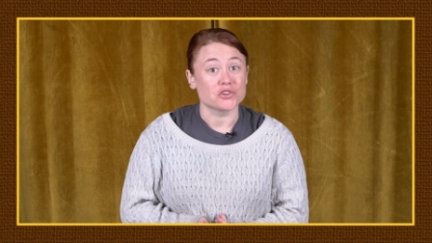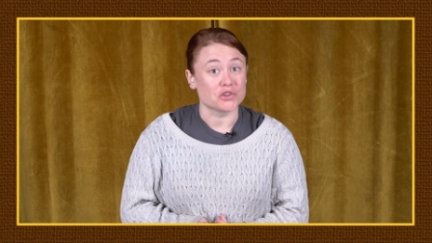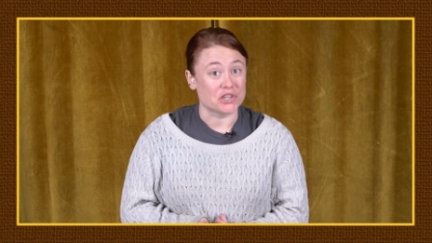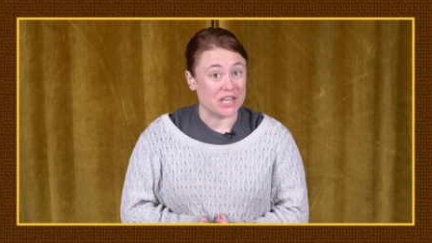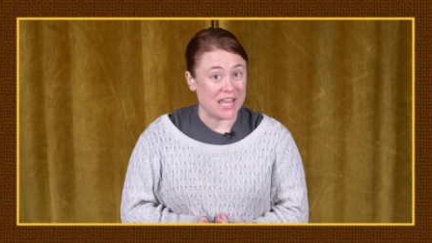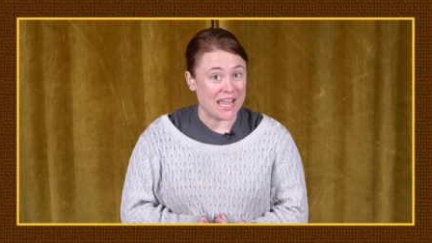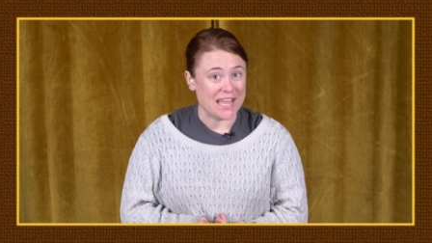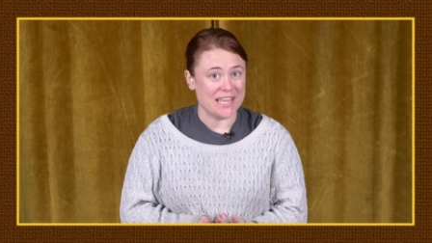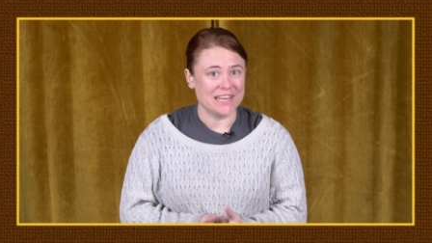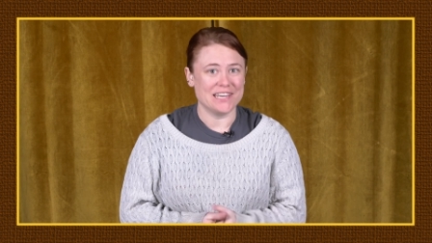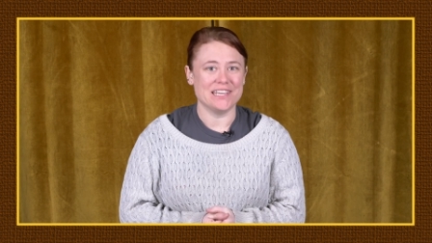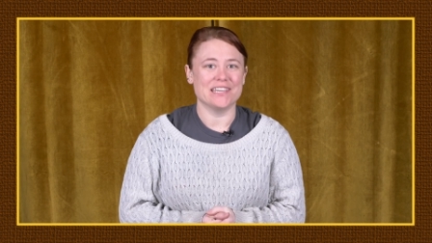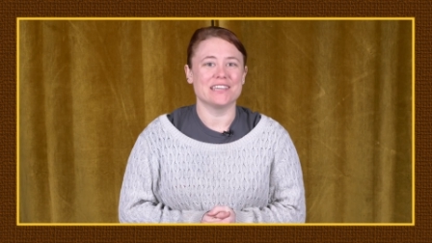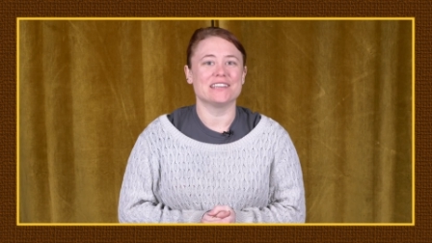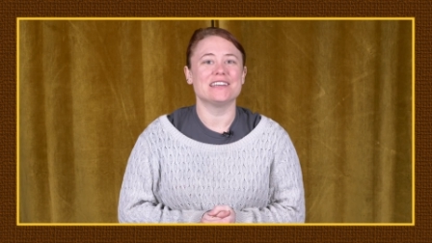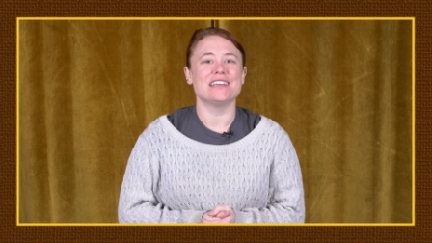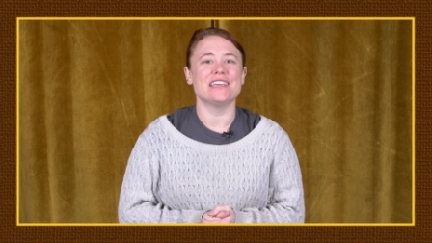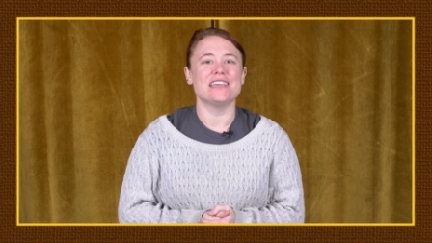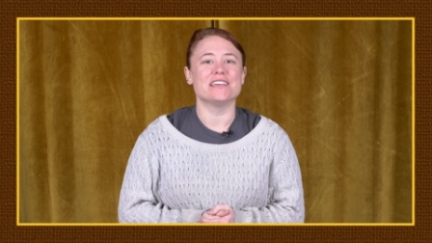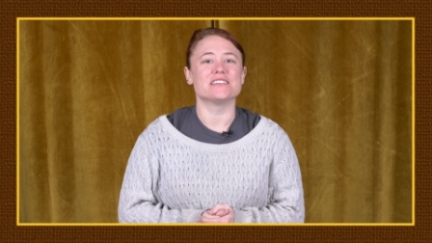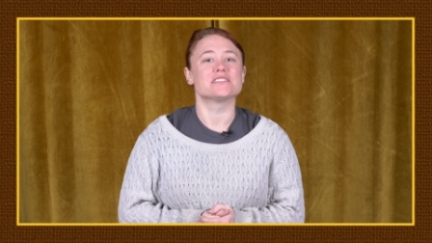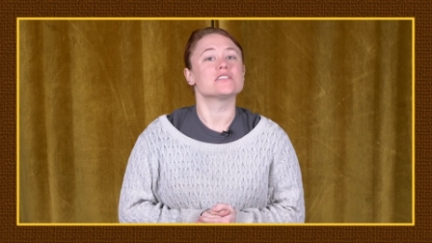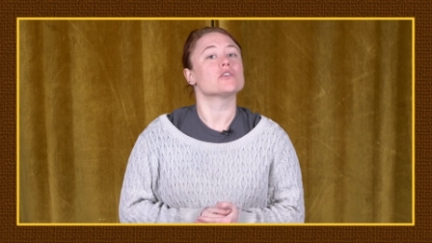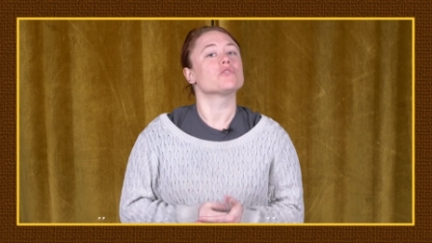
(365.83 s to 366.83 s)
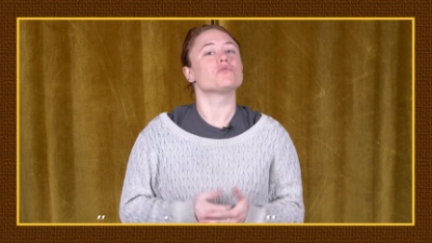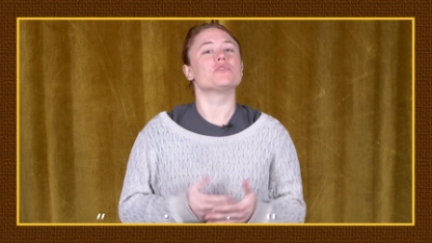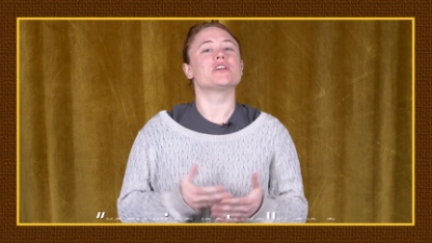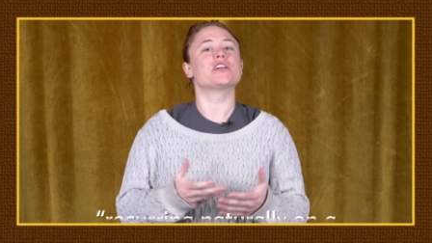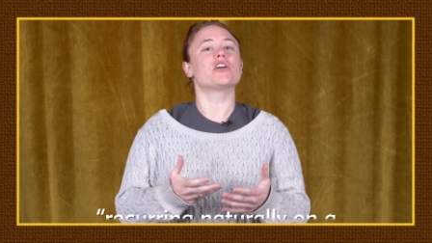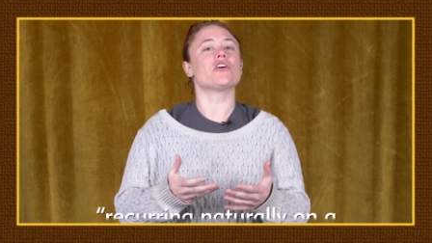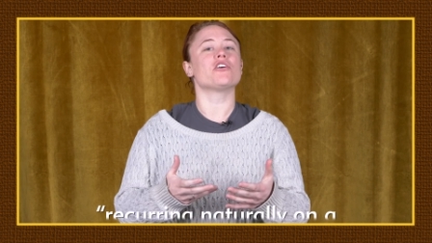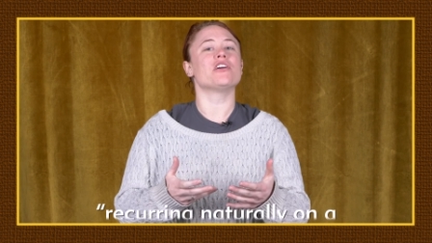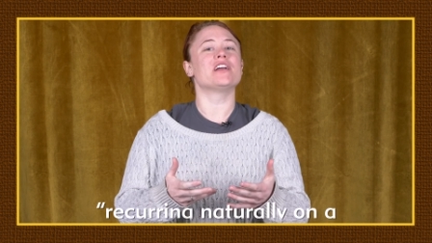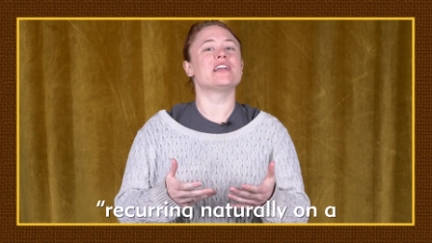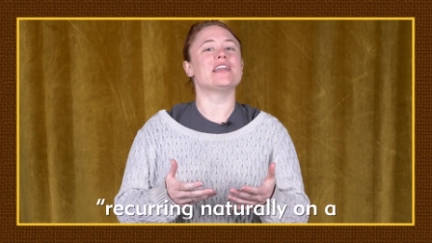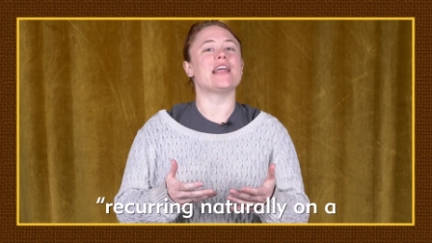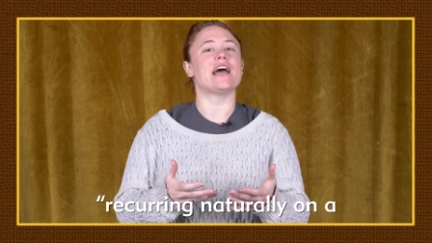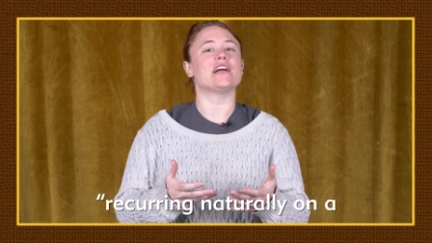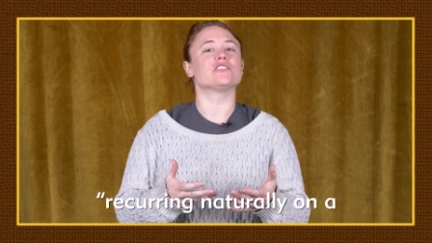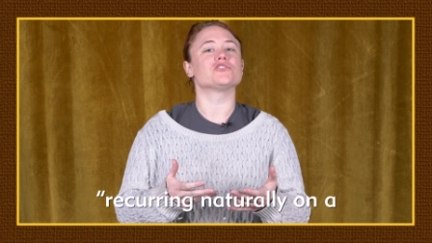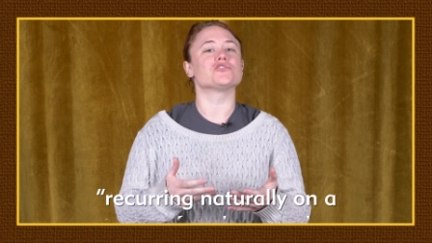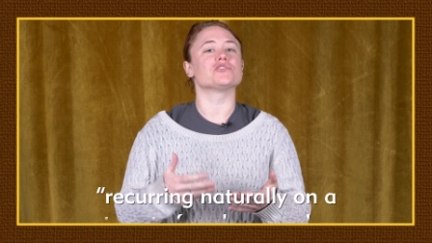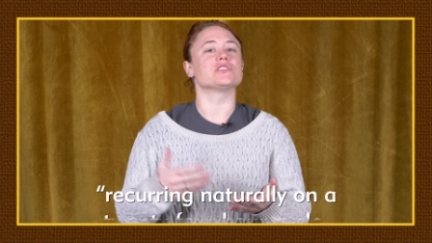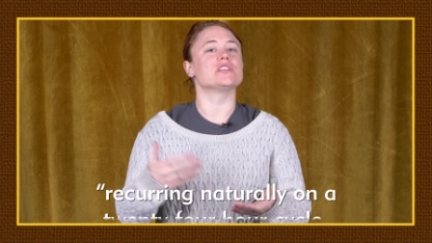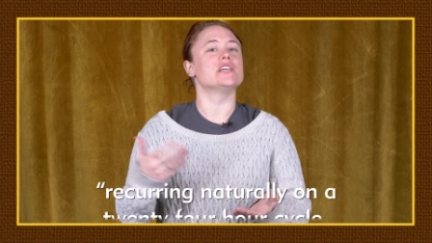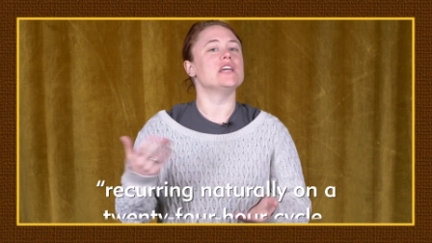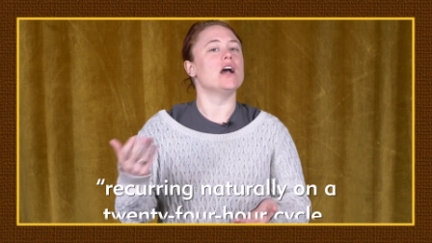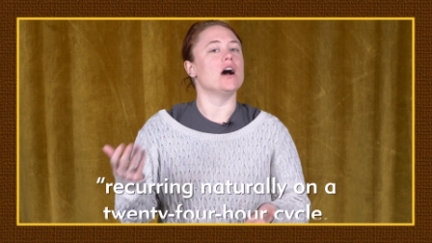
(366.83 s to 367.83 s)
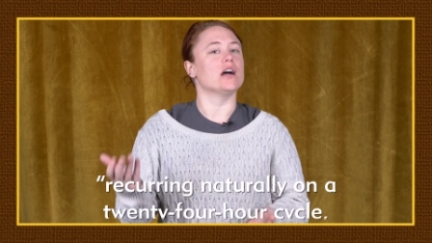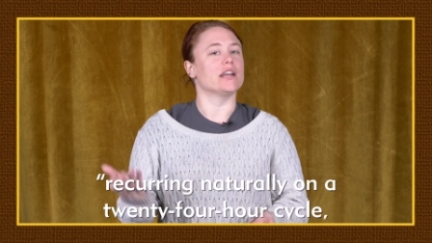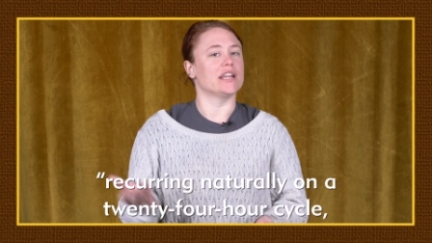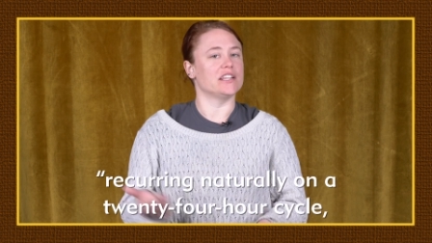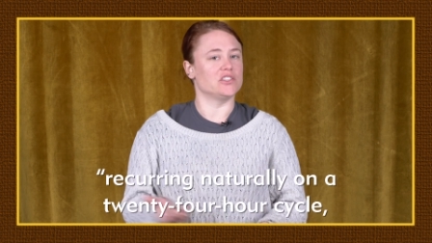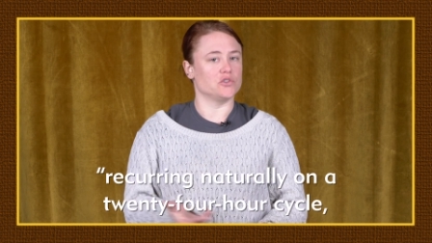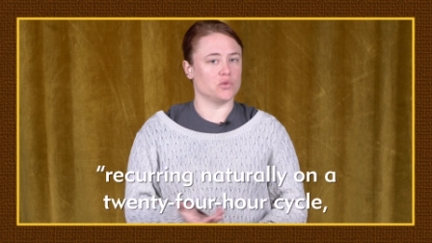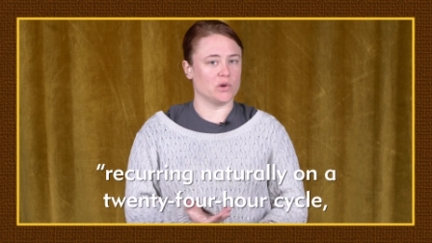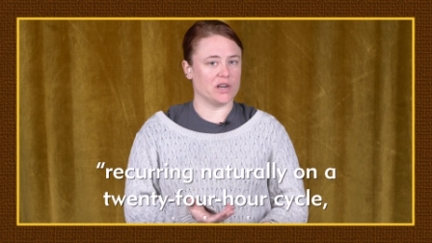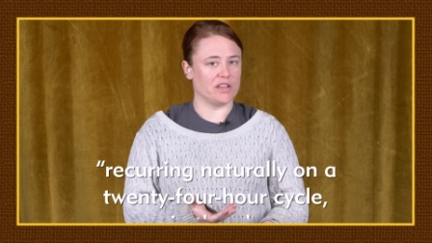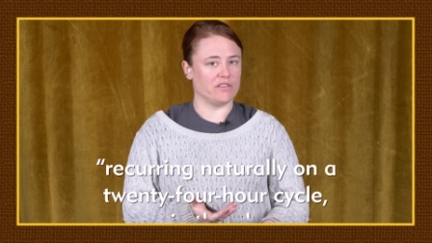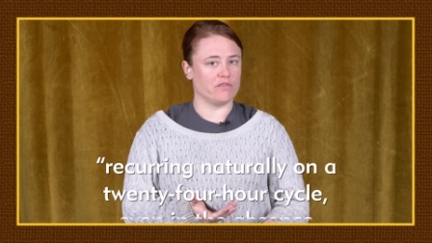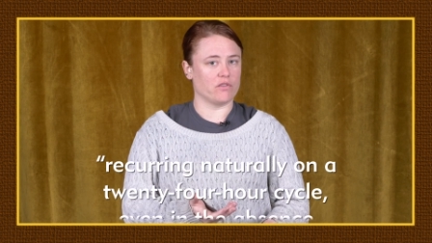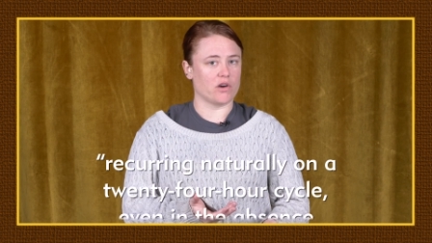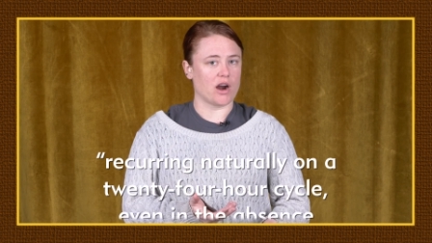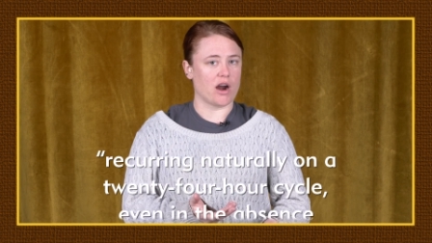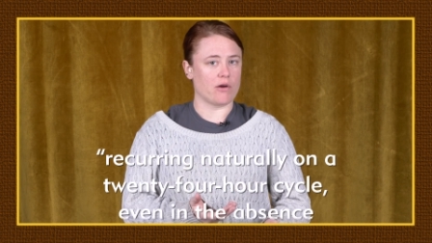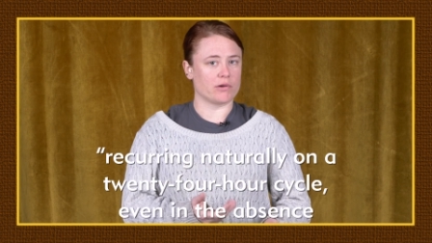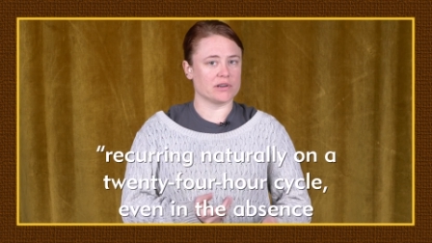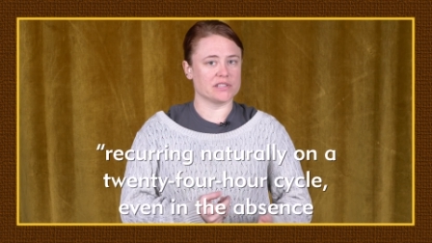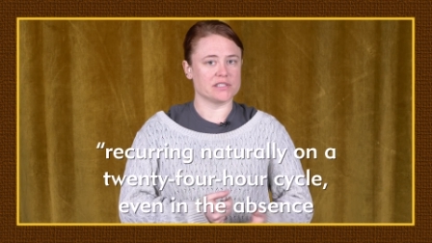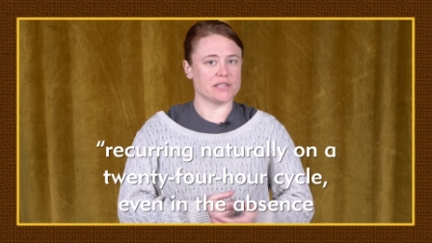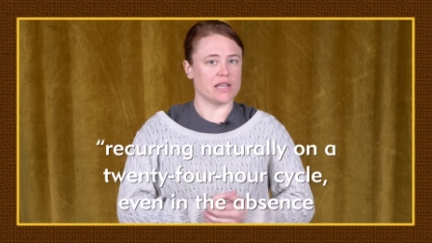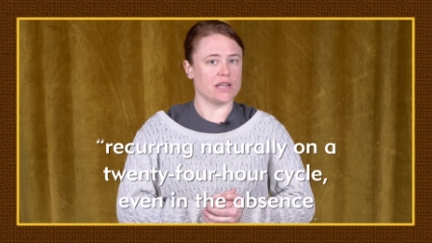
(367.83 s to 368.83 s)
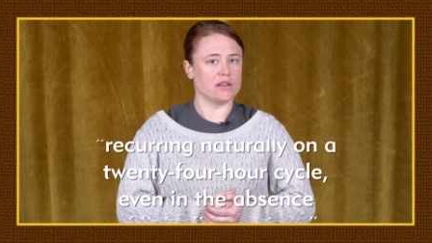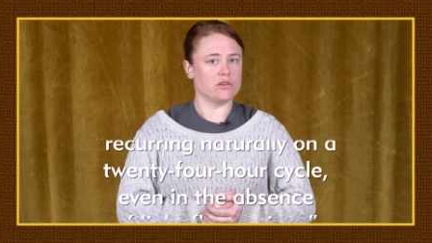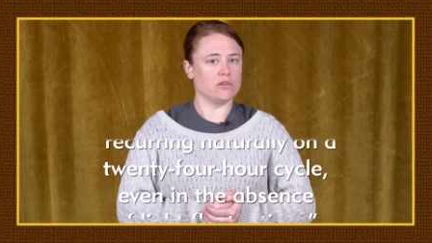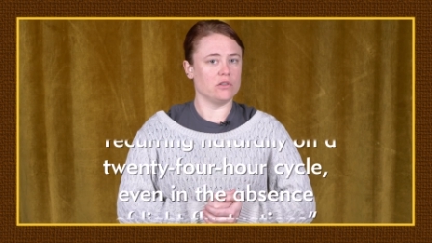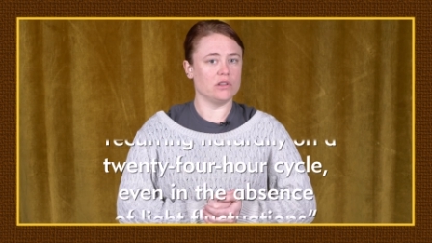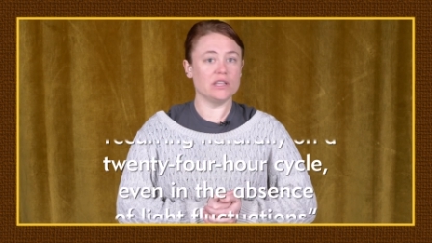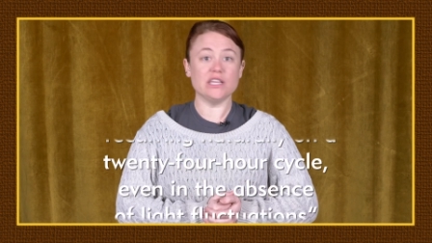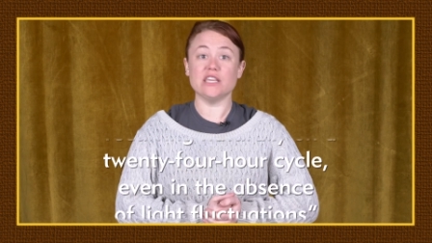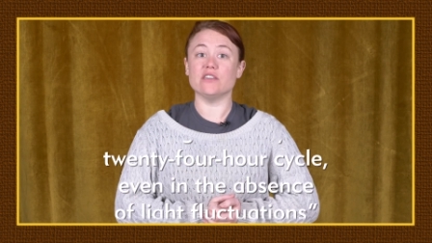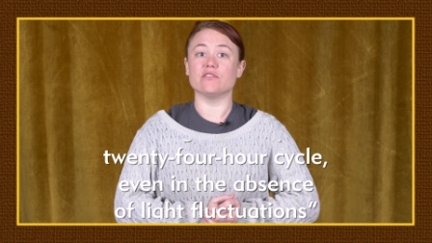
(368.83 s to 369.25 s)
circadian circadian is recurring naturally on a 24-hour cycle,